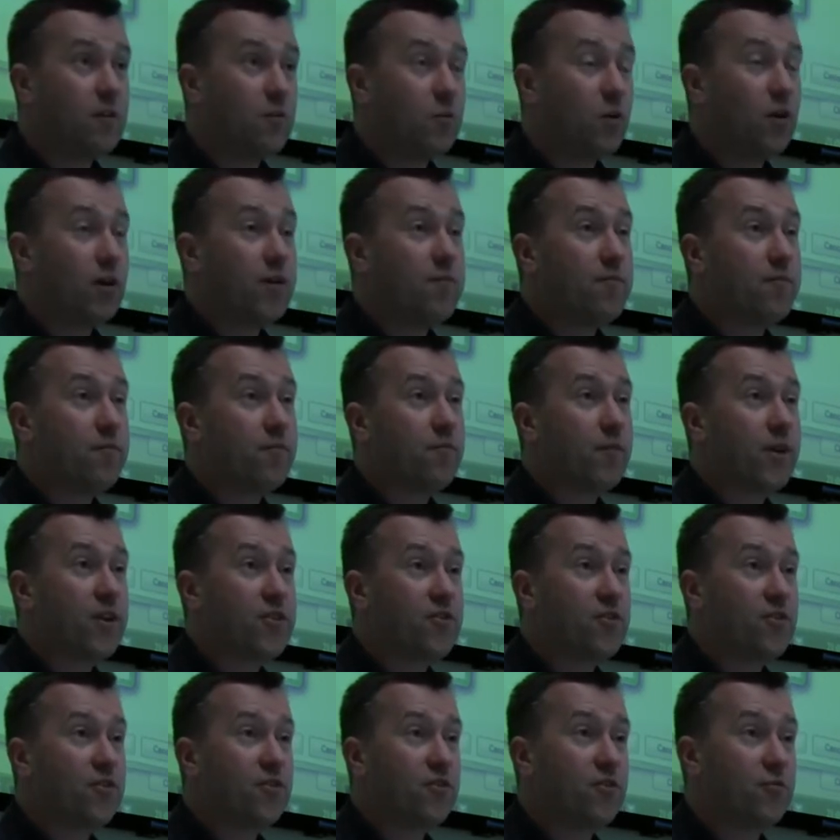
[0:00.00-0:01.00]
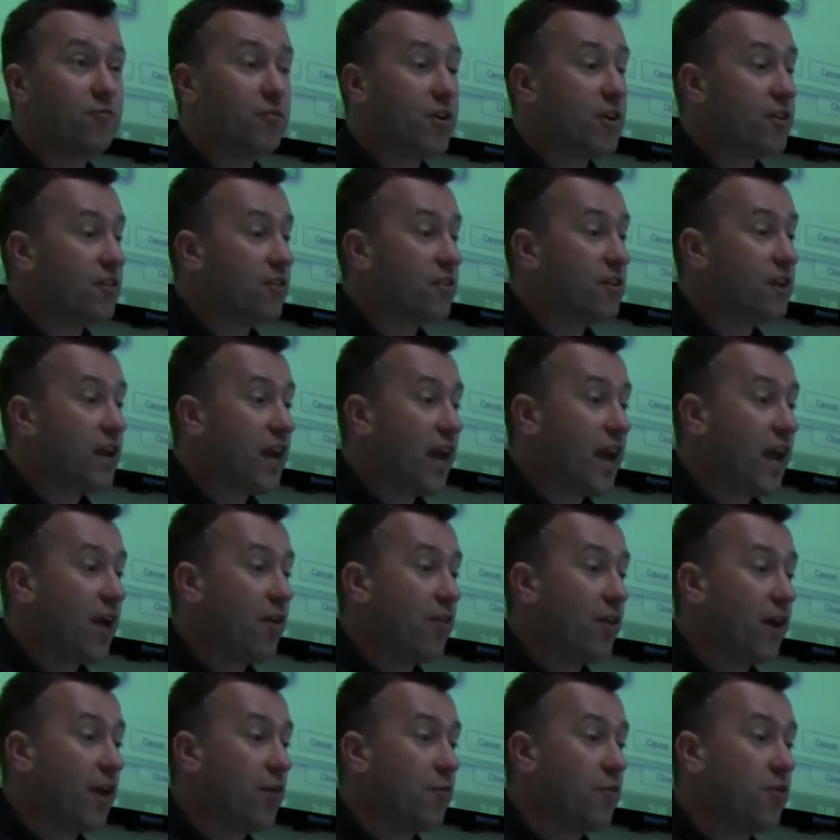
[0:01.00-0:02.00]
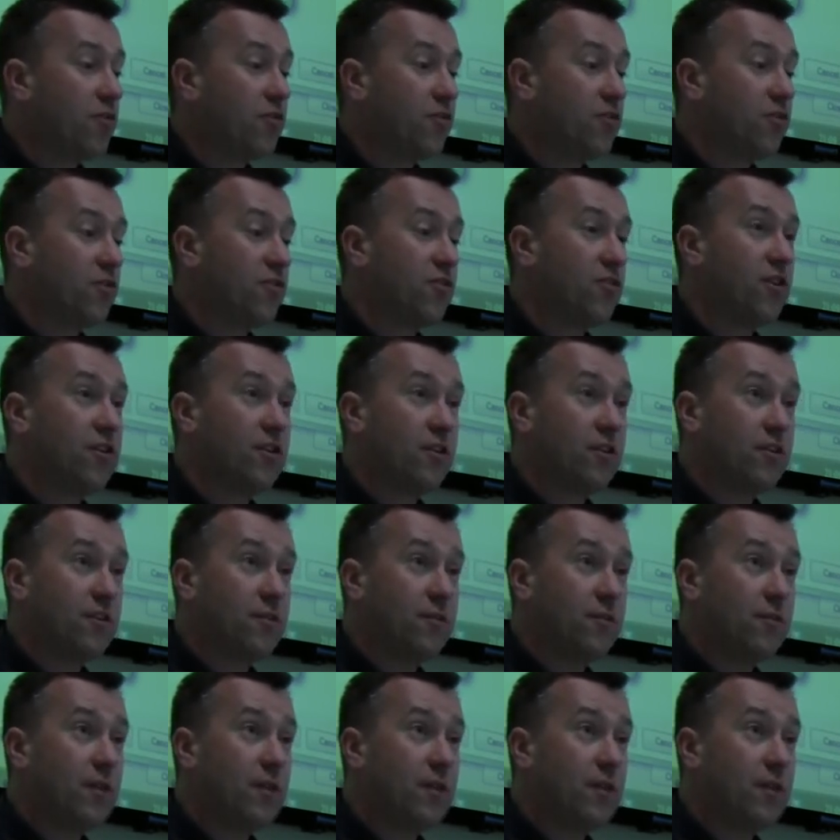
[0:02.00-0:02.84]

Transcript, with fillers: what information is at risk and how that was considered.